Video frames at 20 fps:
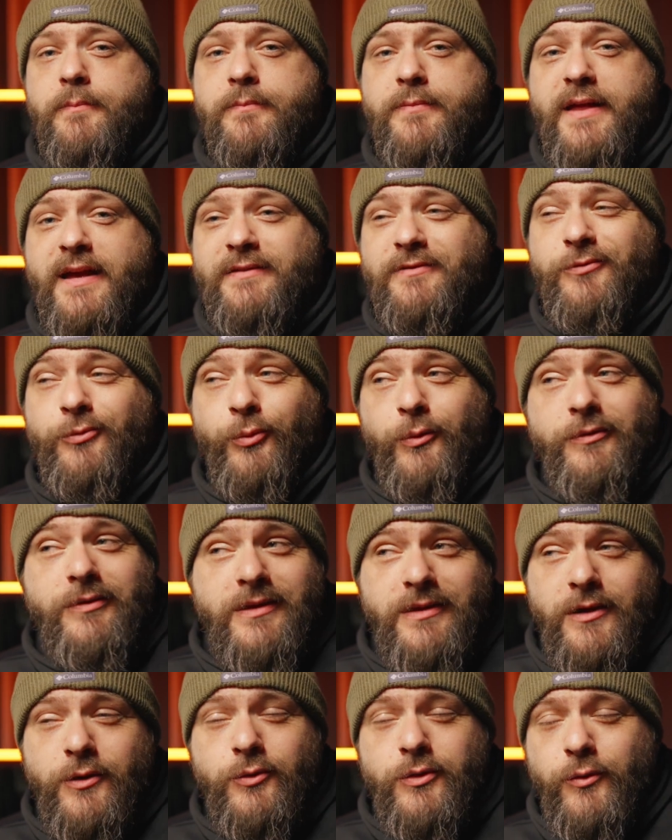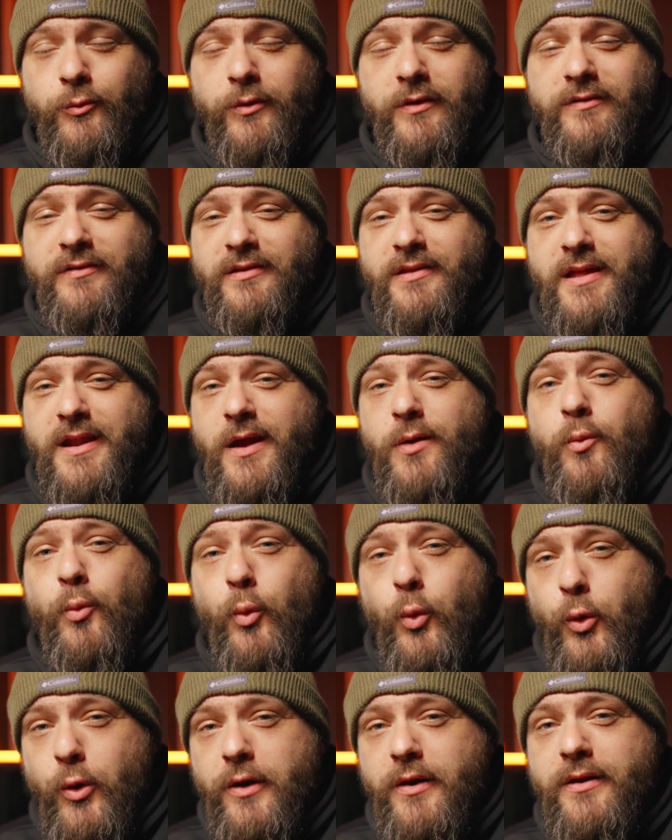That's really the only reason that I
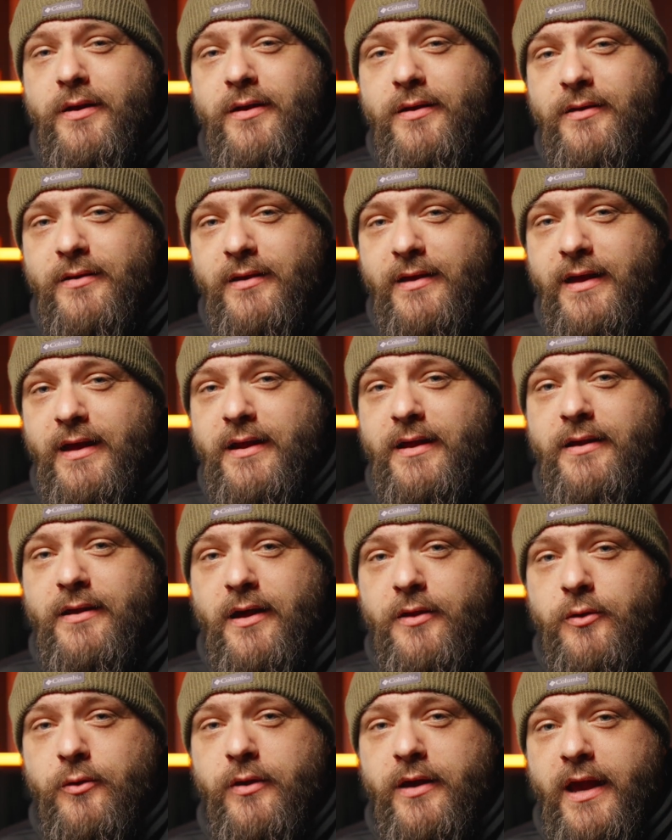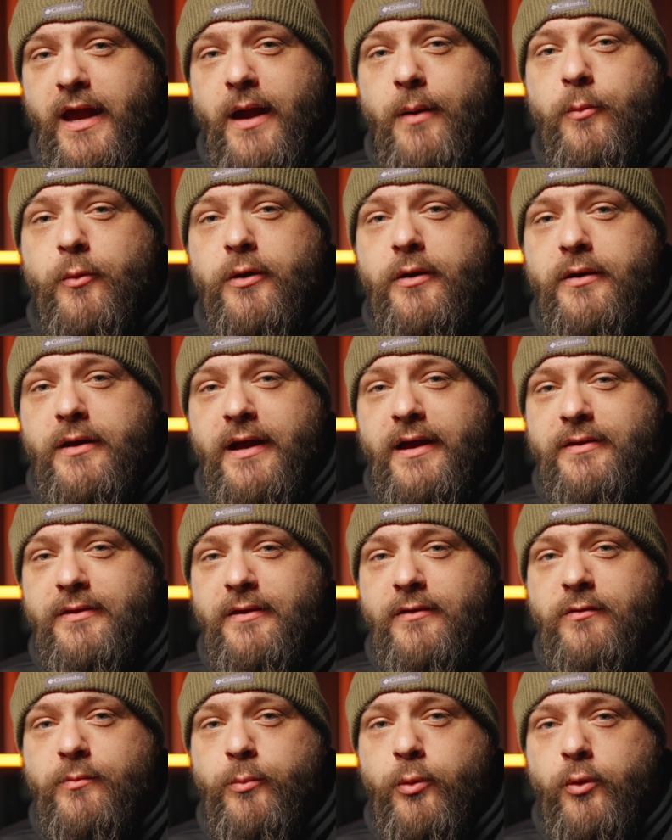would get another camera at
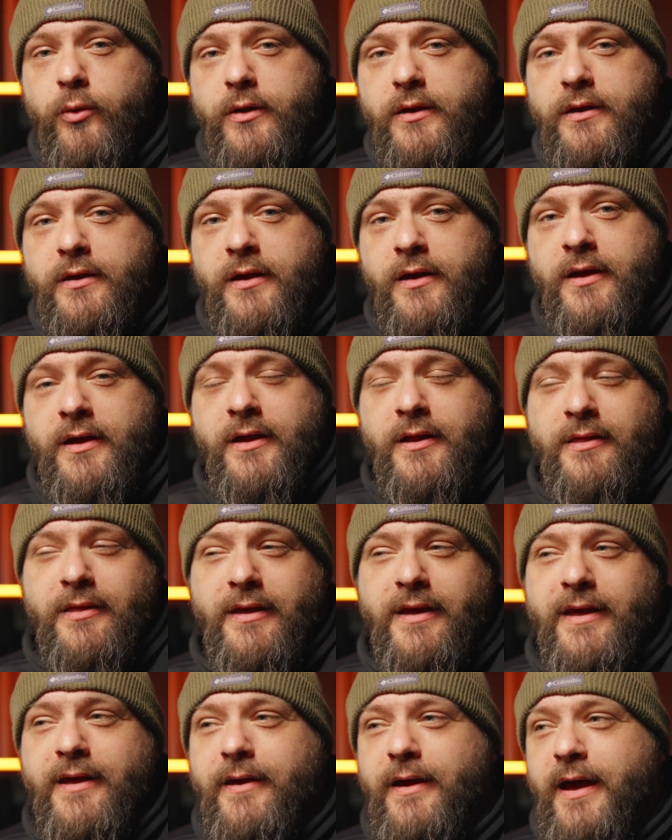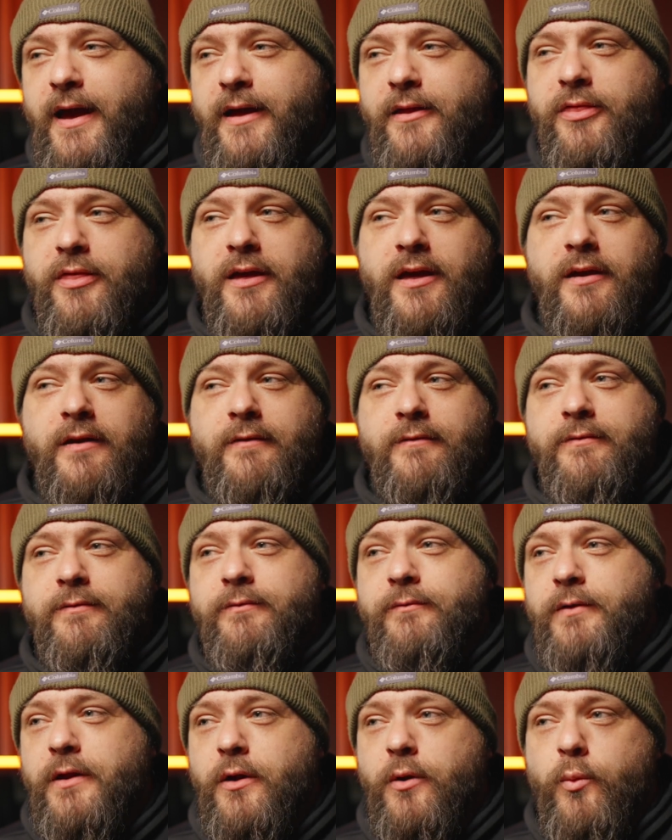this point. Like, I think
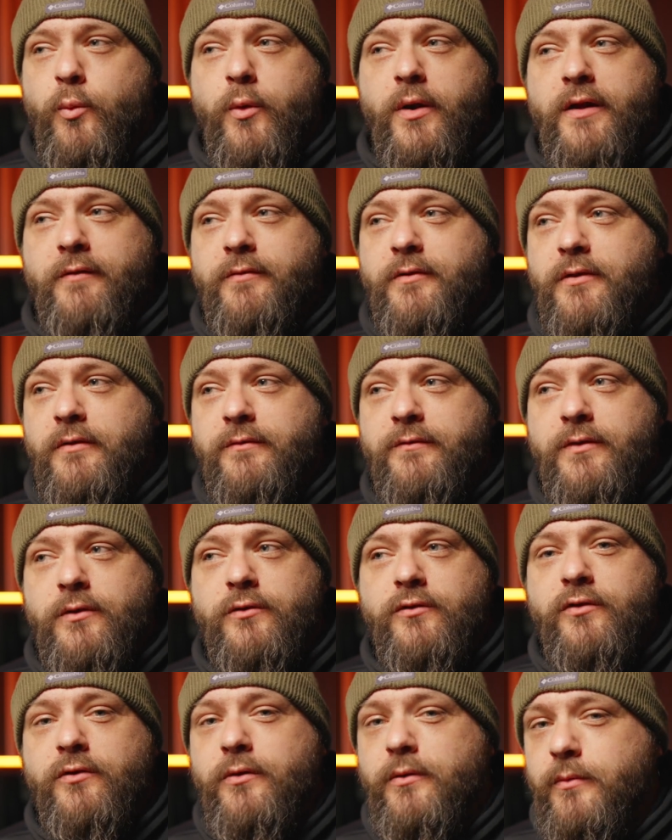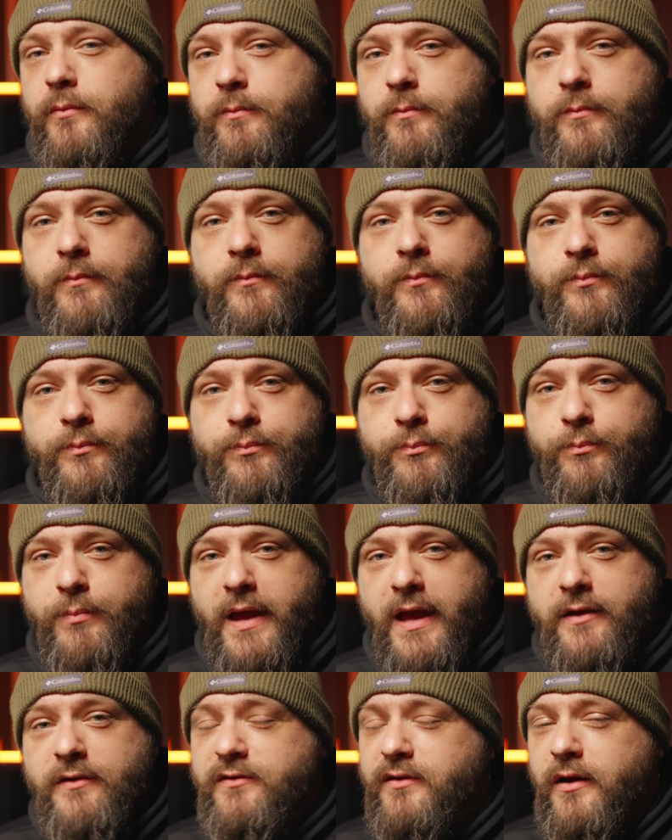of, you know, whatever the future
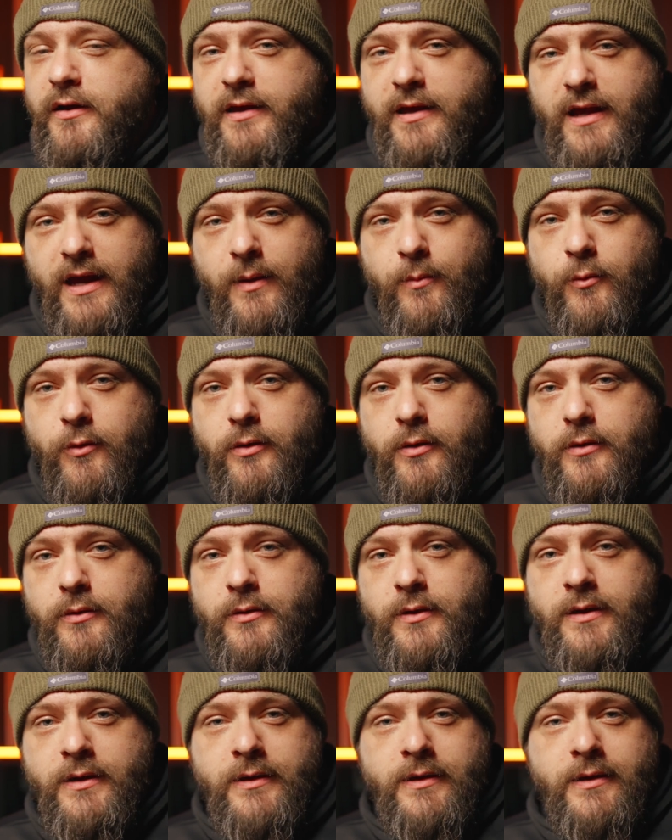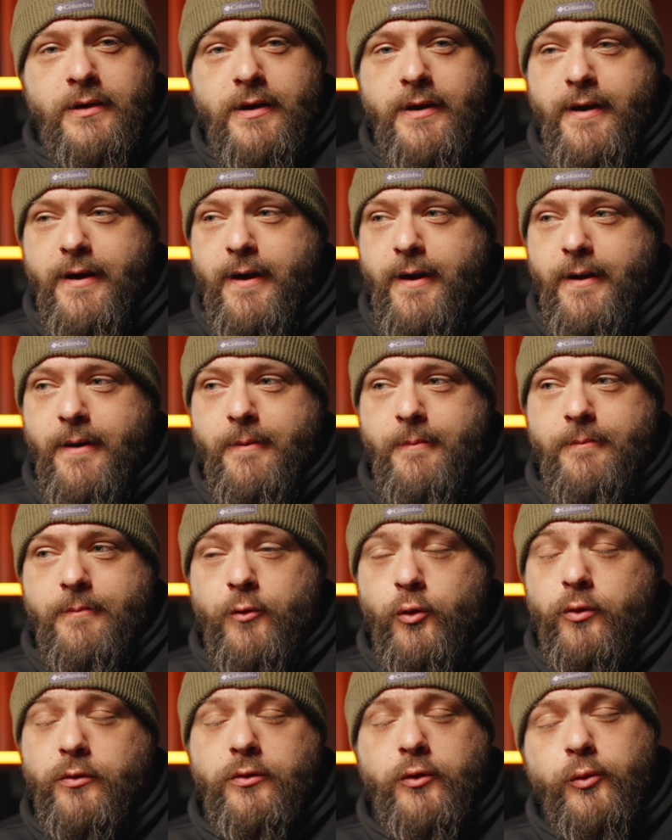Panasonic camera,
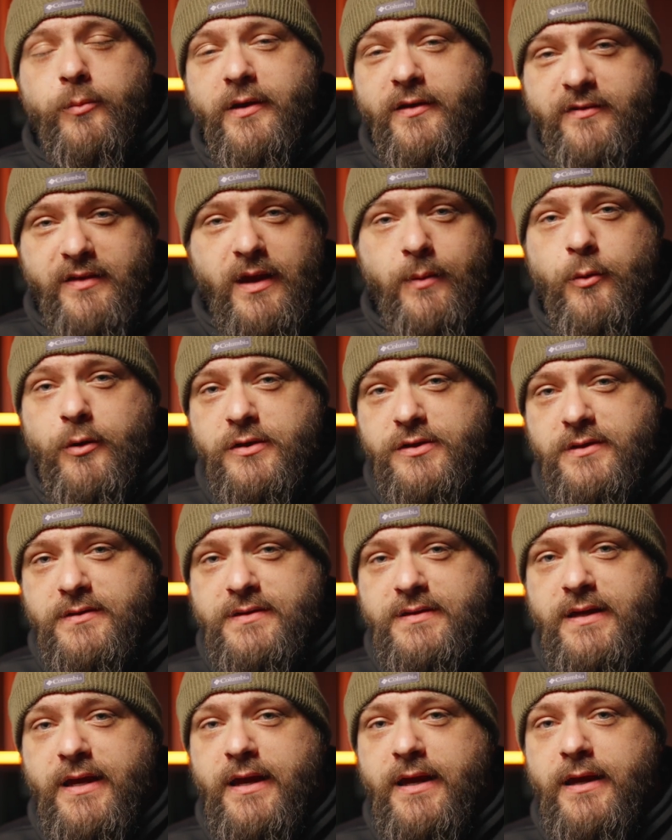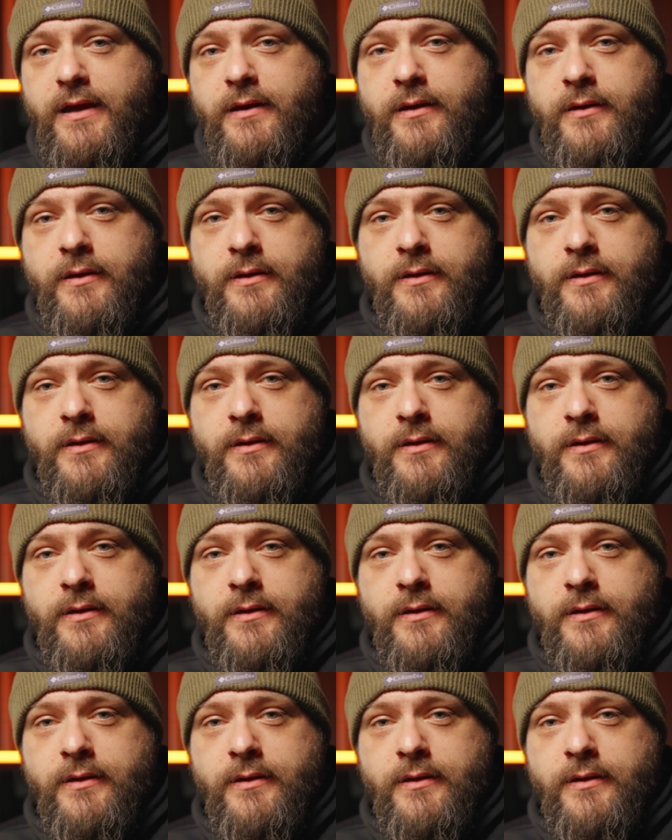or LUMIX camera, I should say,